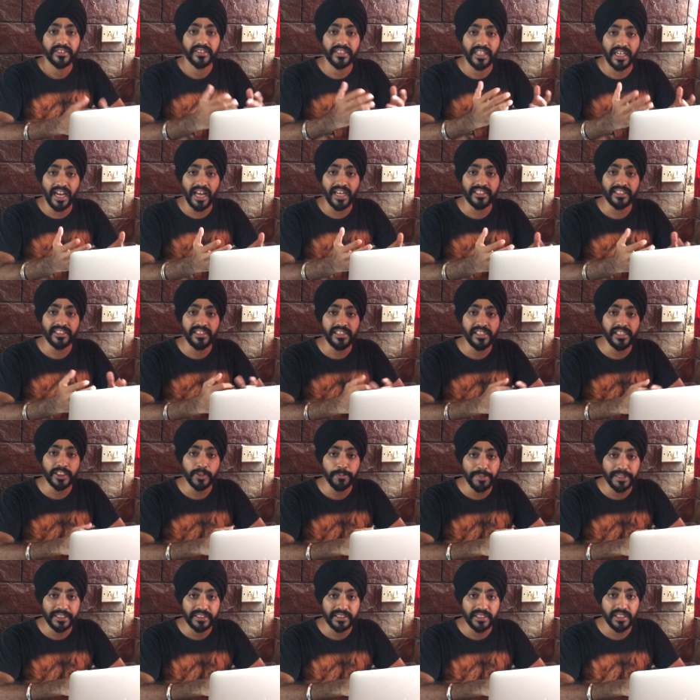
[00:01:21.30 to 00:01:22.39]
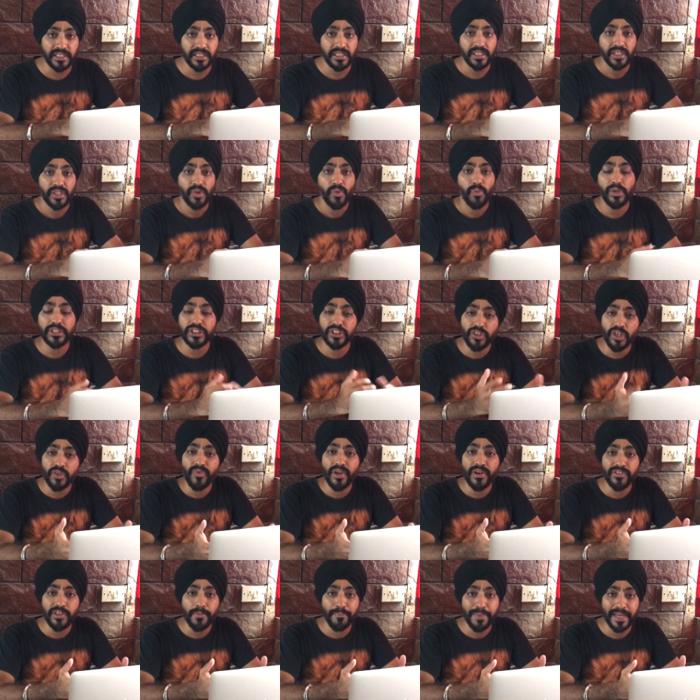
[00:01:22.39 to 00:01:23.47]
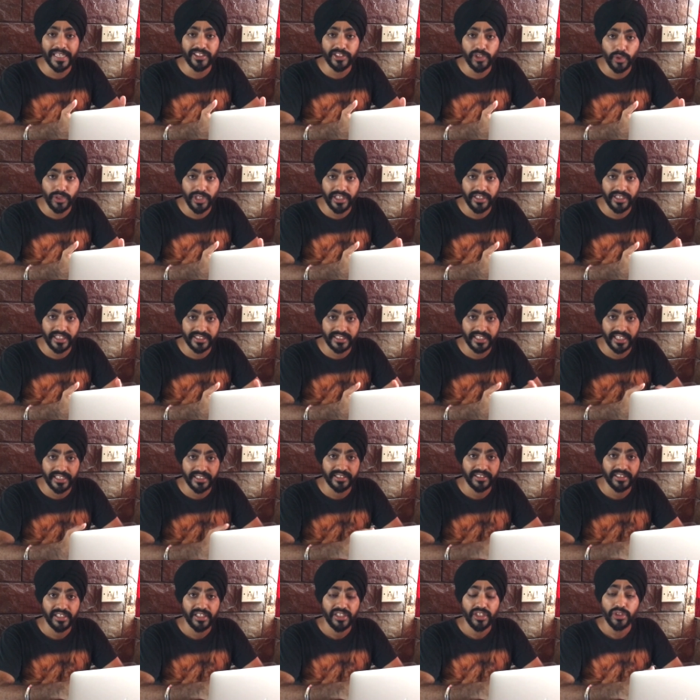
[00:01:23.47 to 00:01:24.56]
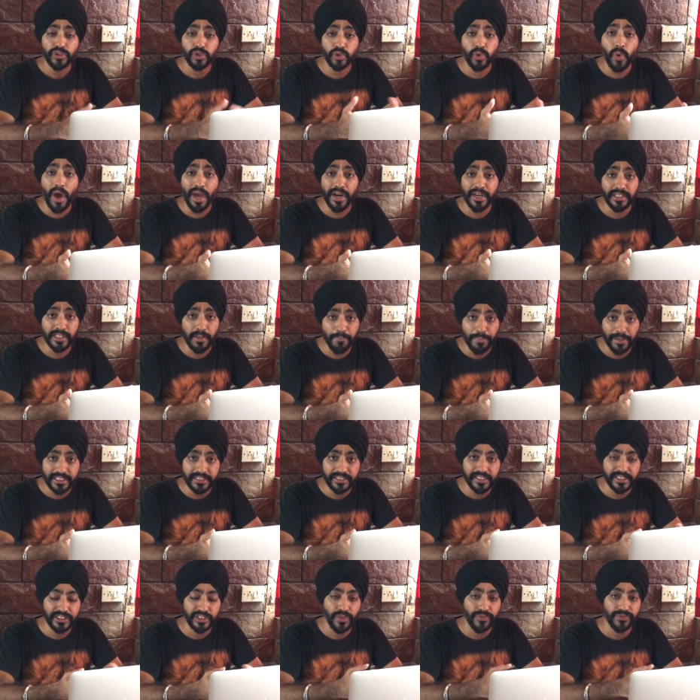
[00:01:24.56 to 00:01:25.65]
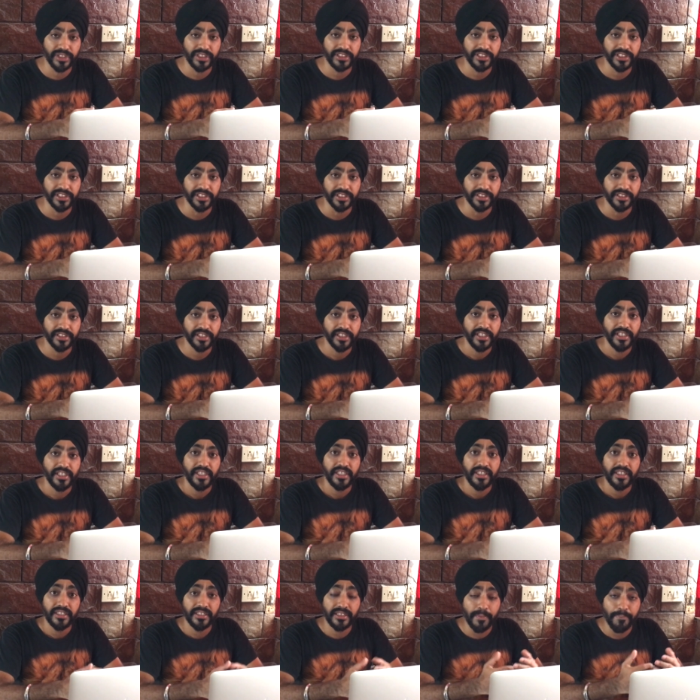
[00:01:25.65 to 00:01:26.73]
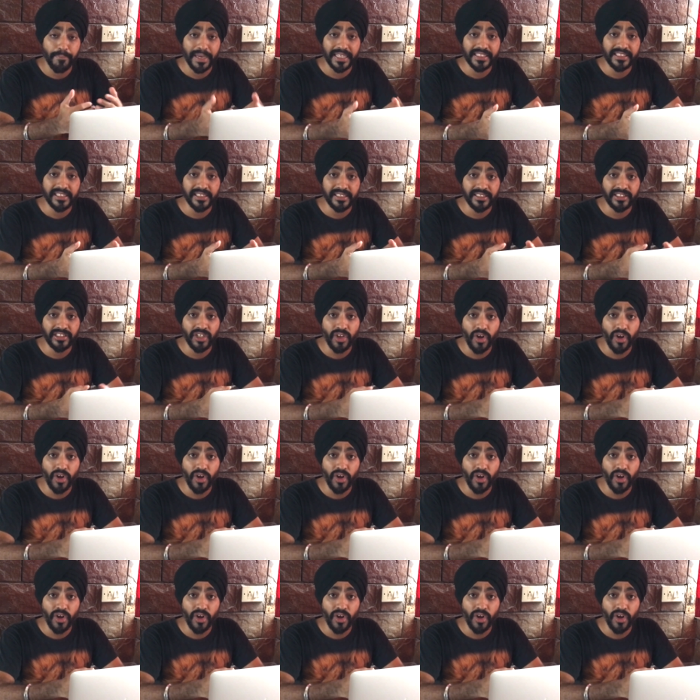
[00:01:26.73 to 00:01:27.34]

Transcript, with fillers: The last year's Pixel was not one of the best looking designs, so are the Pixels of this year. The bezels